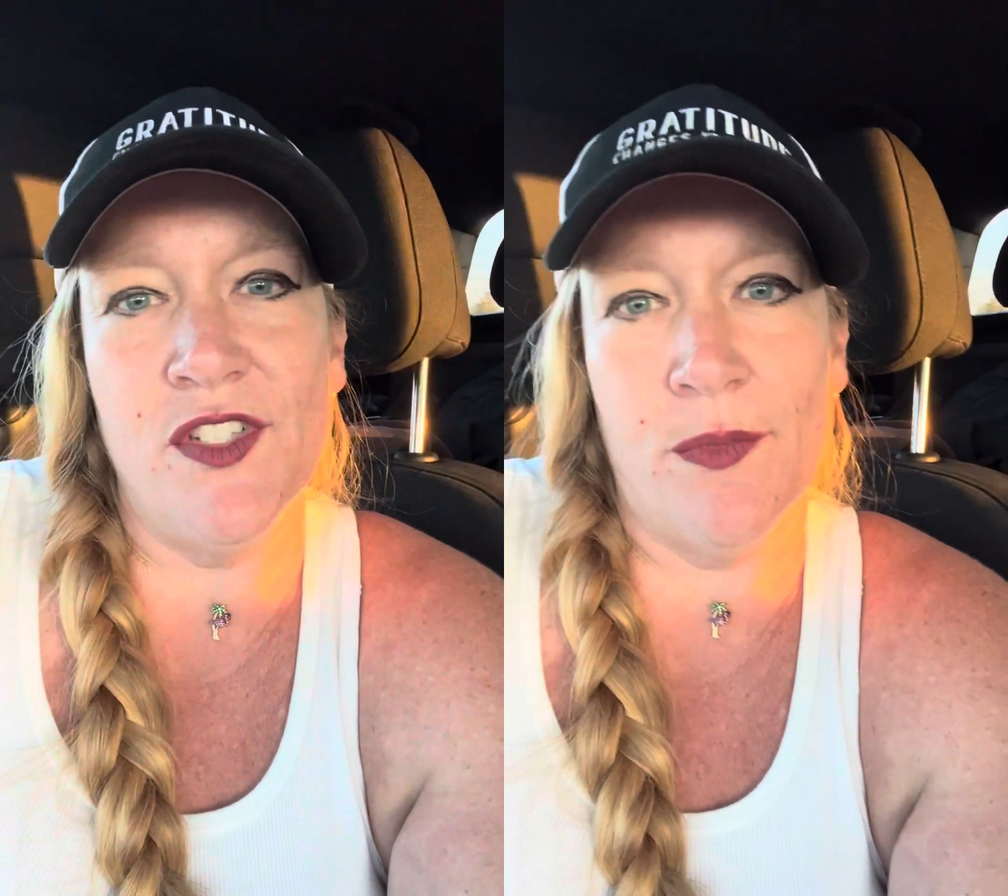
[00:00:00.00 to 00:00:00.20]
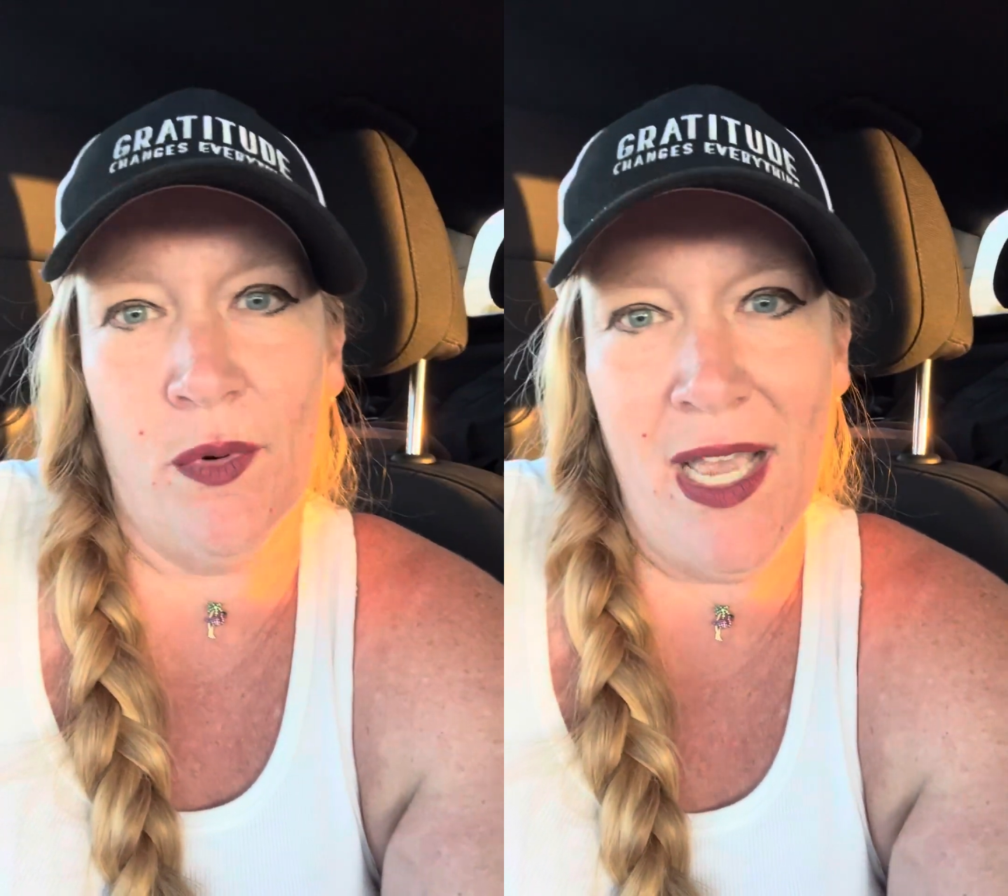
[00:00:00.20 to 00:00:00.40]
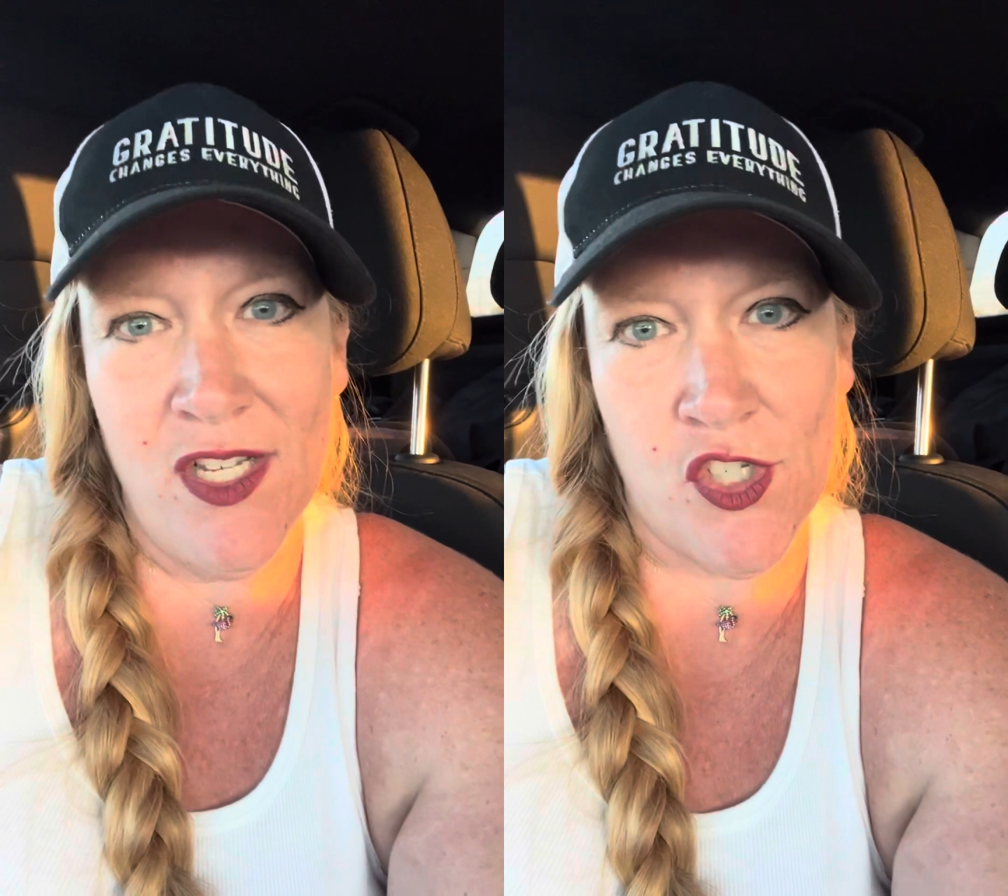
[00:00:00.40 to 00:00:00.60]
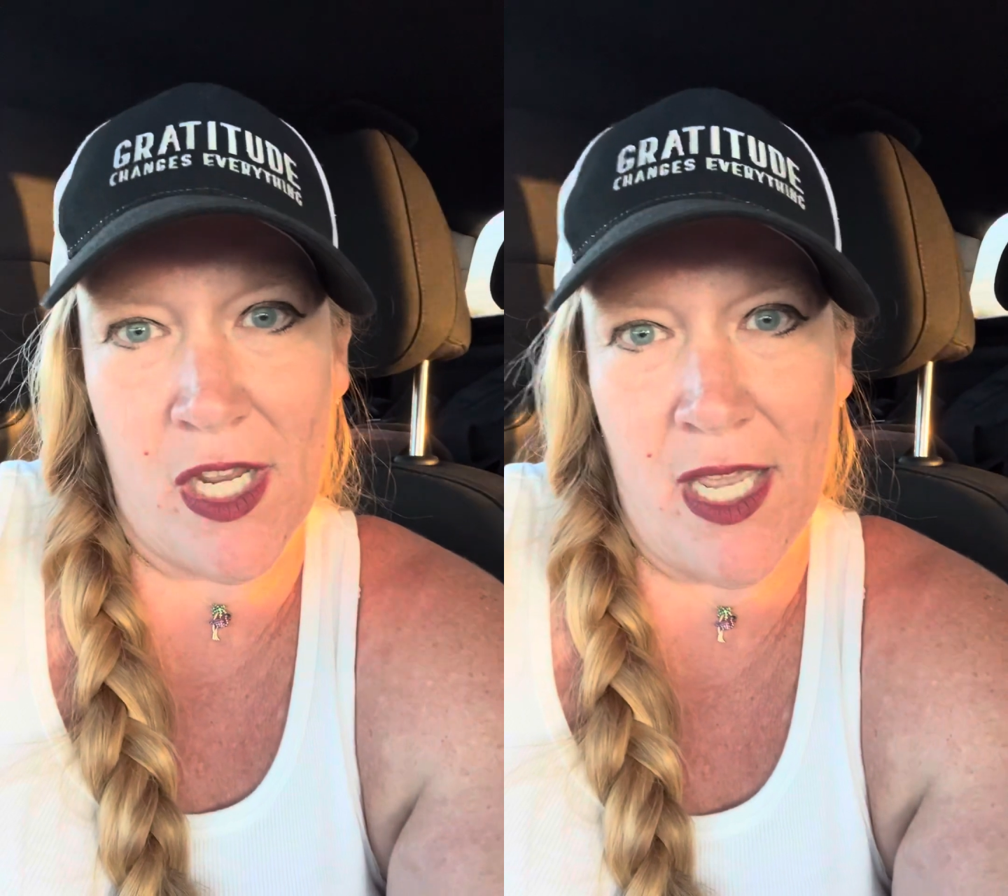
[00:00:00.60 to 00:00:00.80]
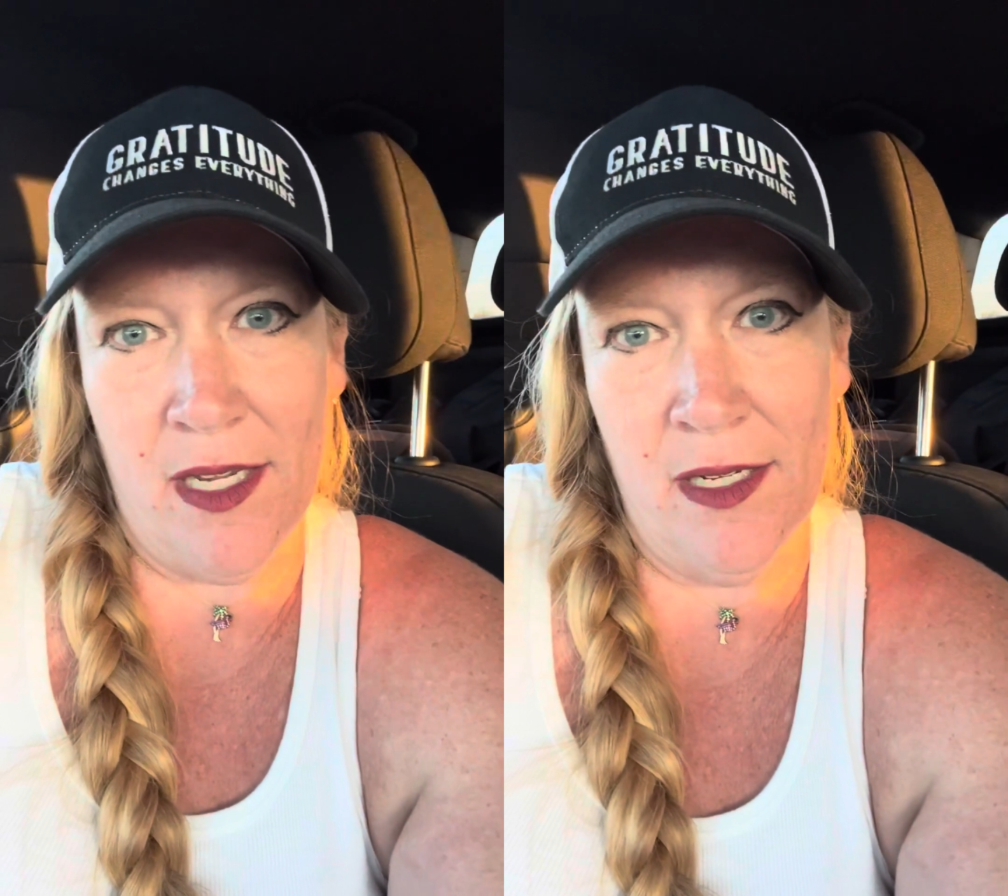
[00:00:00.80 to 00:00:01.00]

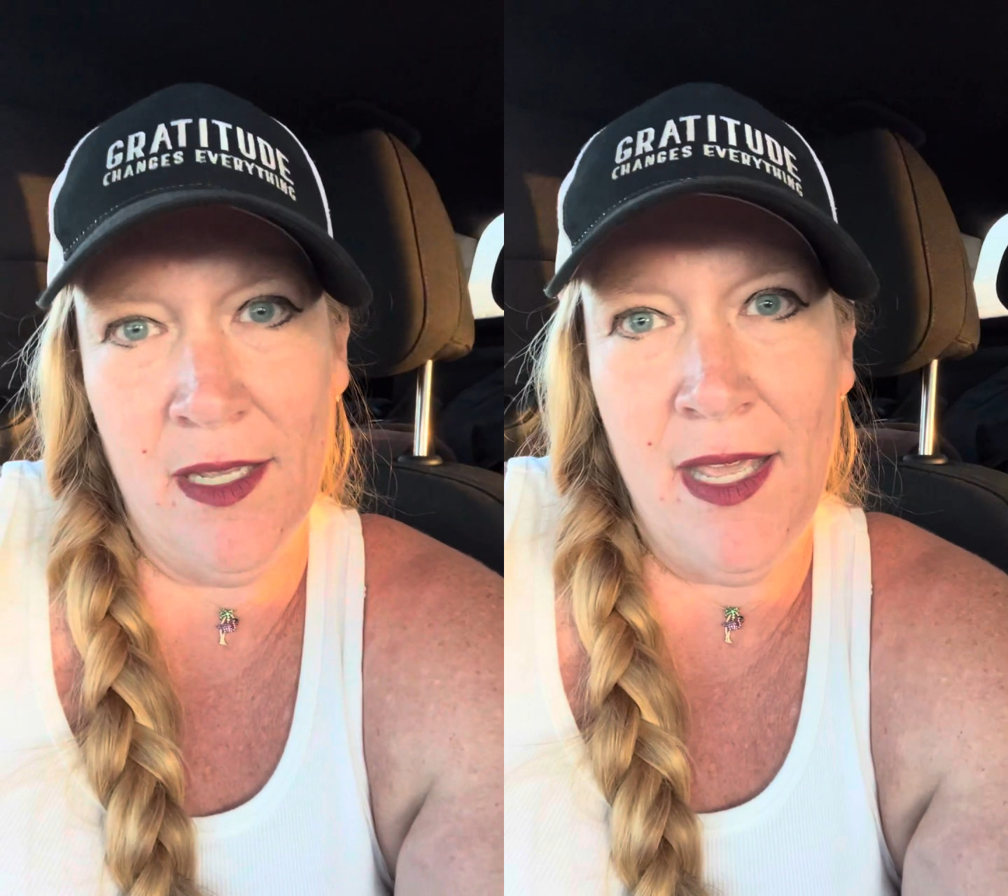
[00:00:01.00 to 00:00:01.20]
depression